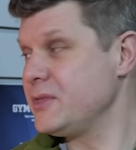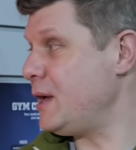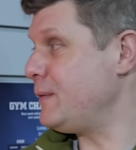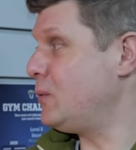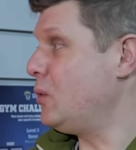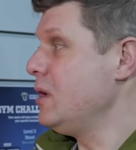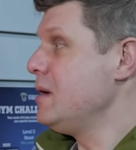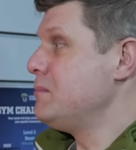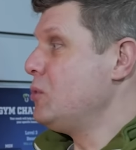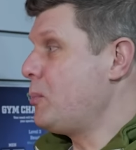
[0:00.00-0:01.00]
Therefore,
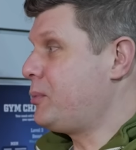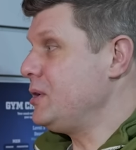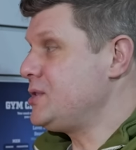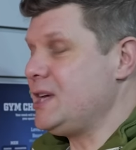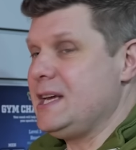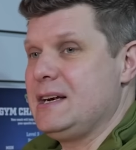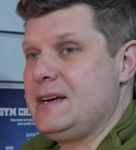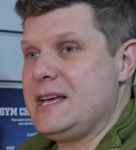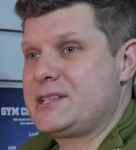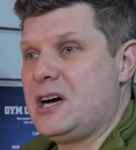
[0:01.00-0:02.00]
more protein,
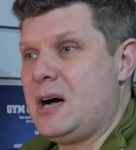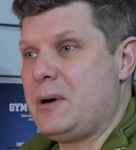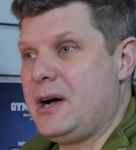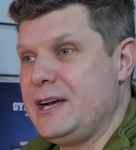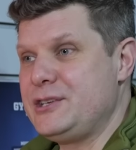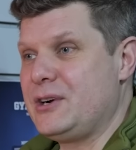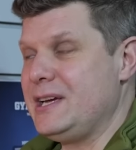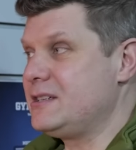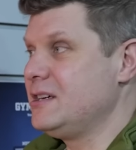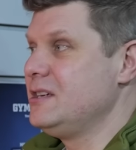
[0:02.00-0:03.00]
less
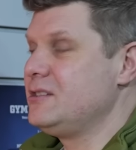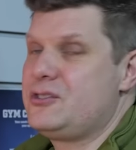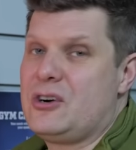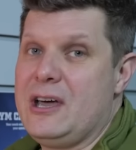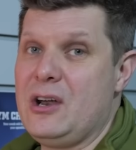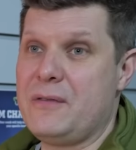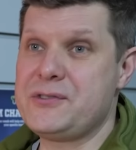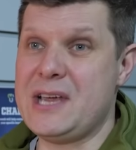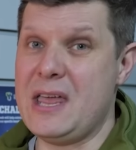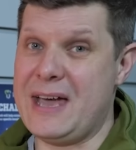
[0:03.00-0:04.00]
carbohydrate to try and
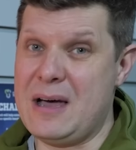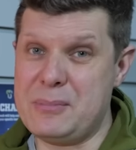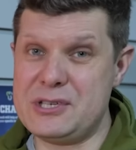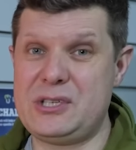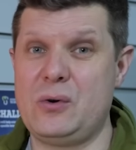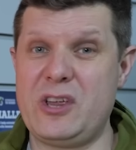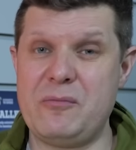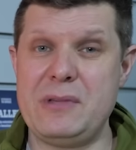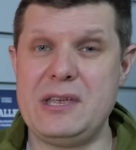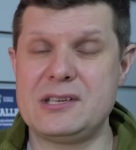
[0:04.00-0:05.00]
offset that, but still
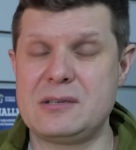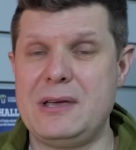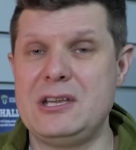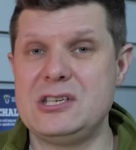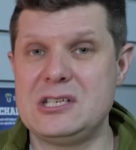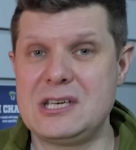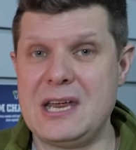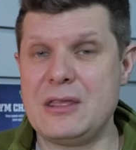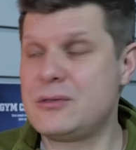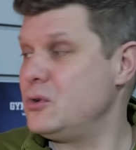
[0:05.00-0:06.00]
give me some energy to
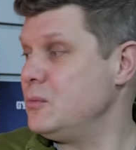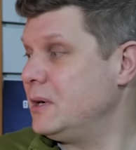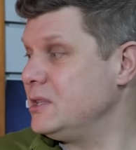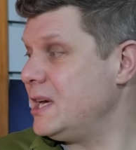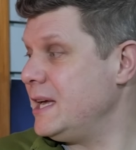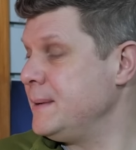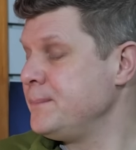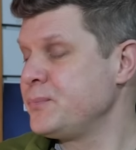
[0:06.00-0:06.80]
get through my day.